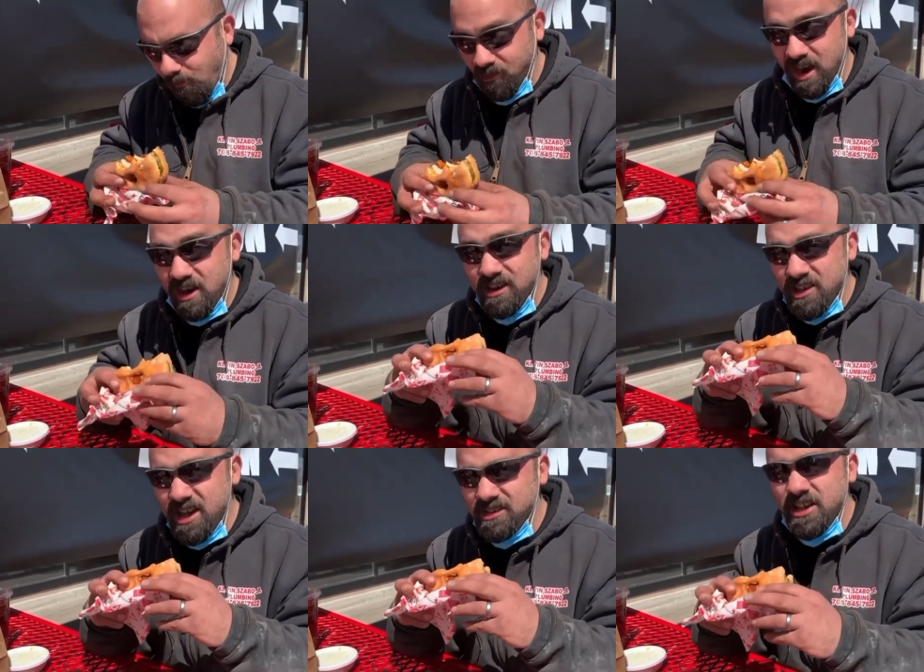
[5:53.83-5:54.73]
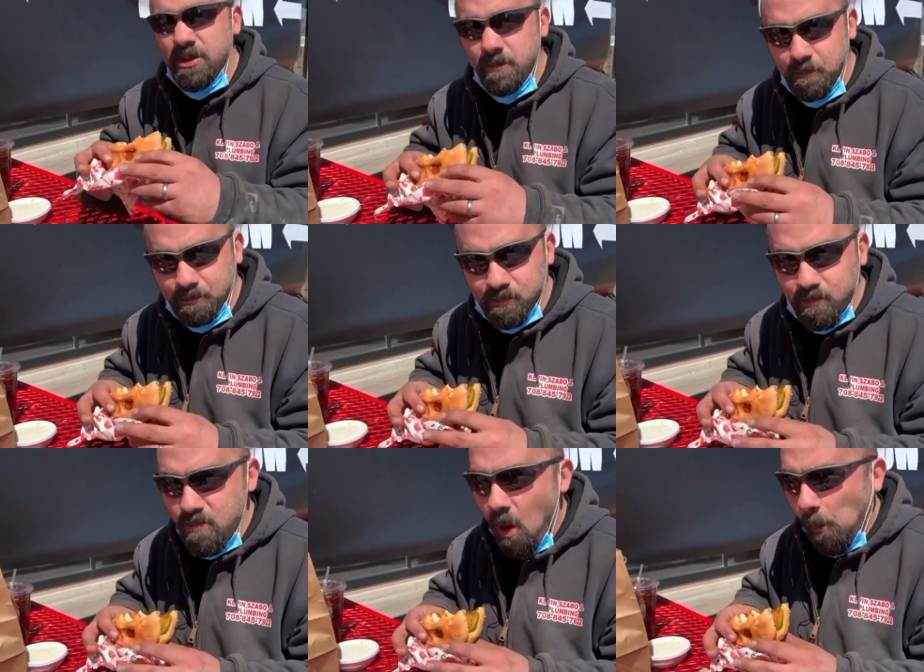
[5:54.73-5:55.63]
and tasty. Check
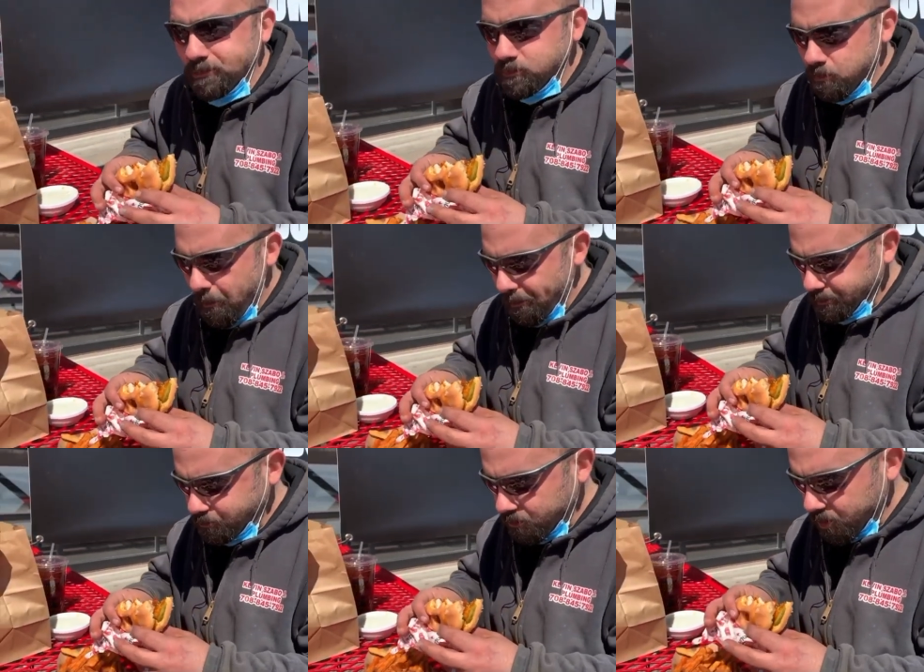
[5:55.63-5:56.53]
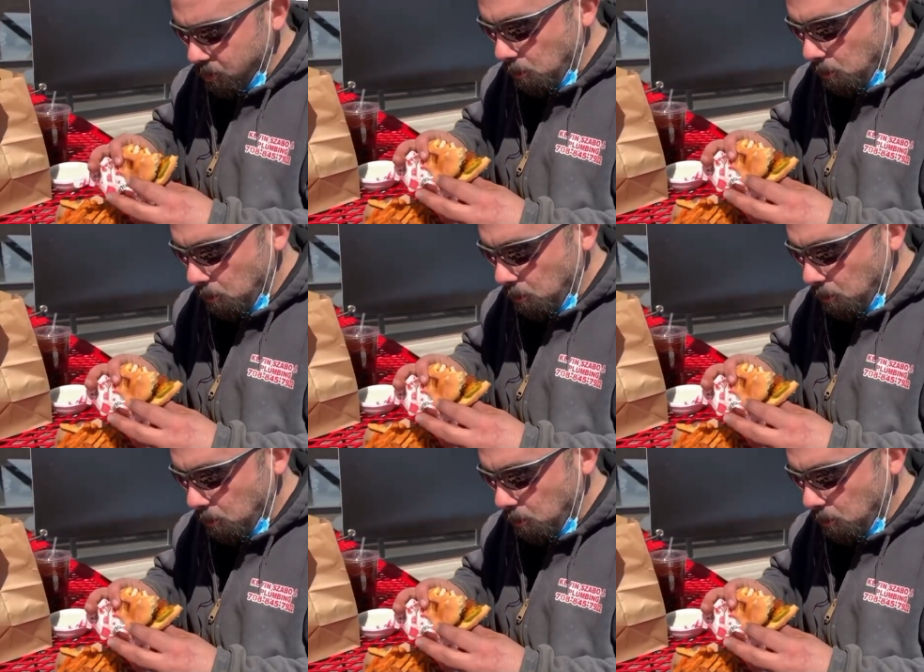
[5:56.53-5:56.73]
out those pickles on there. Let's see